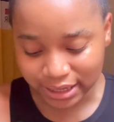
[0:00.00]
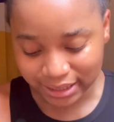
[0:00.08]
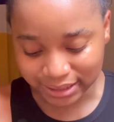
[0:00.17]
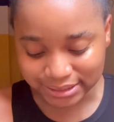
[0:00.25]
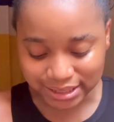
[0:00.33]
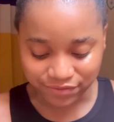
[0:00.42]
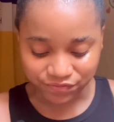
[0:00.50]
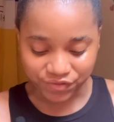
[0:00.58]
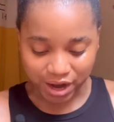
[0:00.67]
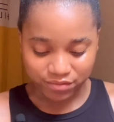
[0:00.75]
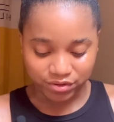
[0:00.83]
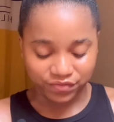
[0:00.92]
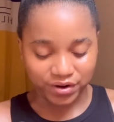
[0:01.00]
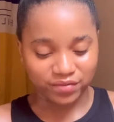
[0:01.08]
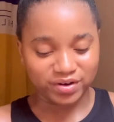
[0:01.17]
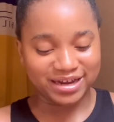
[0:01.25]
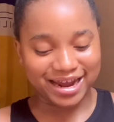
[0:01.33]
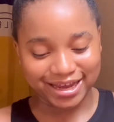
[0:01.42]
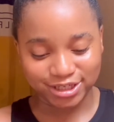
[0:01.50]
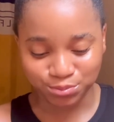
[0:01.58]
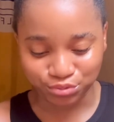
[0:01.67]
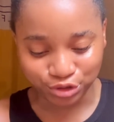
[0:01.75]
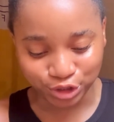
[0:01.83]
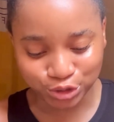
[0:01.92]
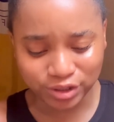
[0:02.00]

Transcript: It's a very, very nice product.